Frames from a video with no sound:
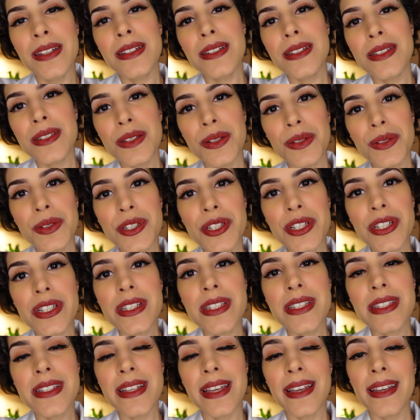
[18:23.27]
So
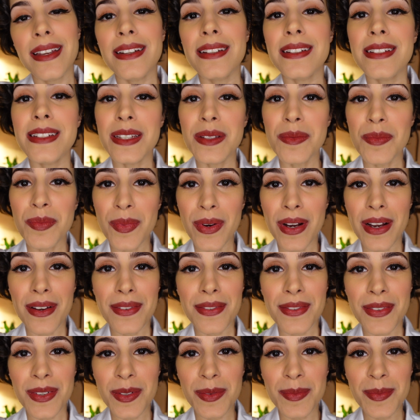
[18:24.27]
just take a deep breath
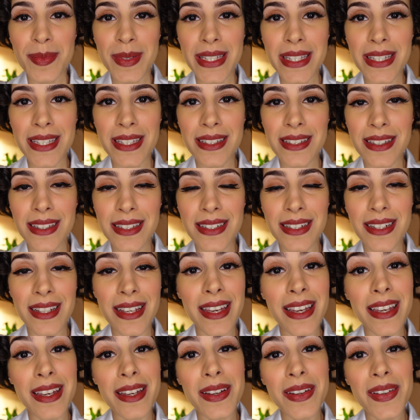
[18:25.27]
for me.
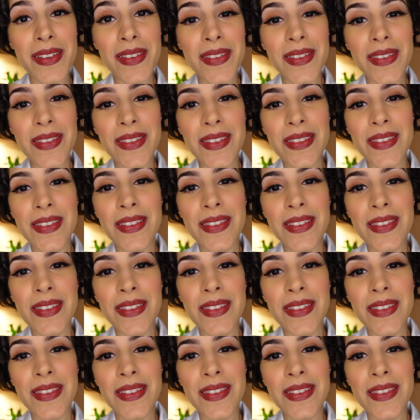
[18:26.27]
Inhale.